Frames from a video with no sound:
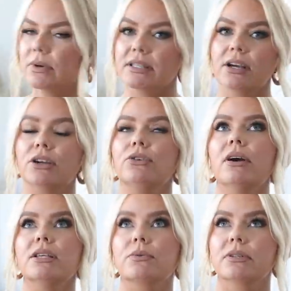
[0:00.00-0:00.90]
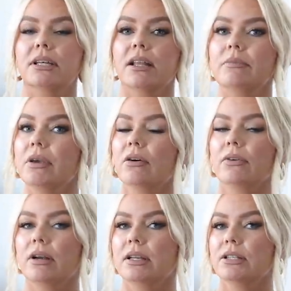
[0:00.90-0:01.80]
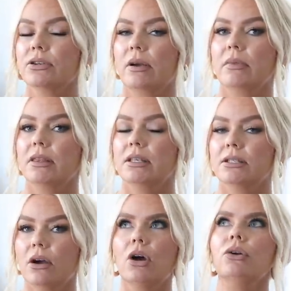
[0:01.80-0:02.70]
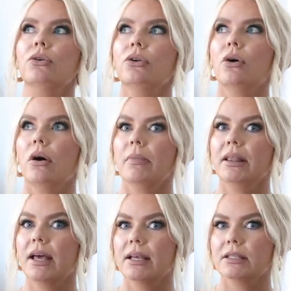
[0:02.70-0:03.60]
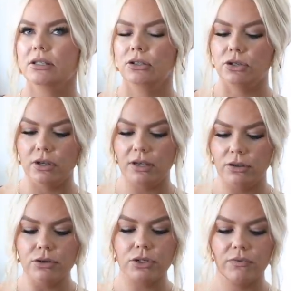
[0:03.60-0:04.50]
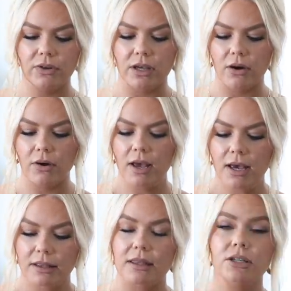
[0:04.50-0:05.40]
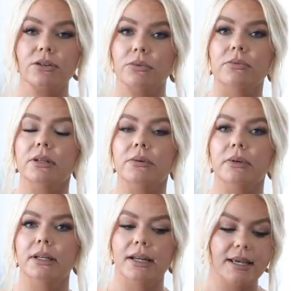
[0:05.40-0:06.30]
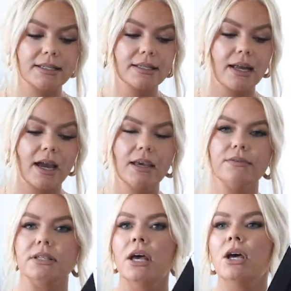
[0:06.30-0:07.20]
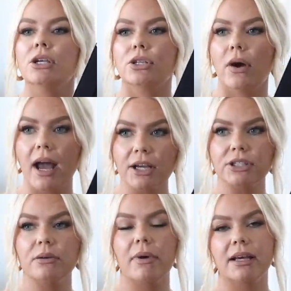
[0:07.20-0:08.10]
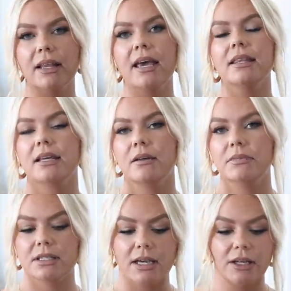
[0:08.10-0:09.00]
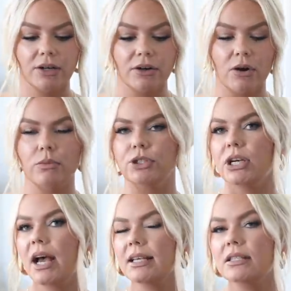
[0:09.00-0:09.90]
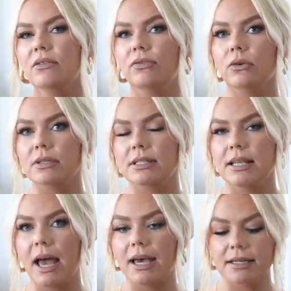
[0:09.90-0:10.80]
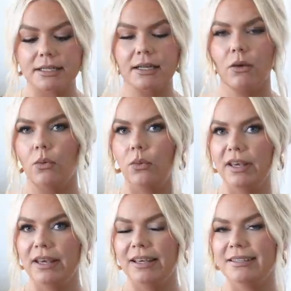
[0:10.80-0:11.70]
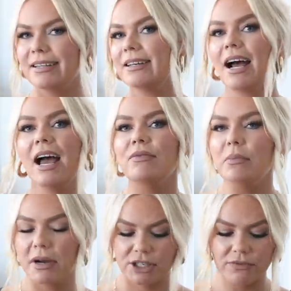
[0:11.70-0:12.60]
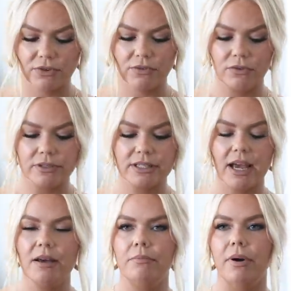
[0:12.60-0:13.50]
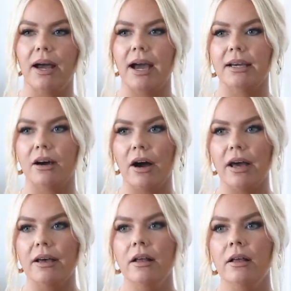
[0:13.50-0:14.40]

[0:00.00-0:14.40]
ones here, and you guys were telling me over on Instagram that these, on my last YouTube video, that these are really, really nice knives. So actually my client that I'm designing her home, she has the full set. We did not have the budget for the full set, but I got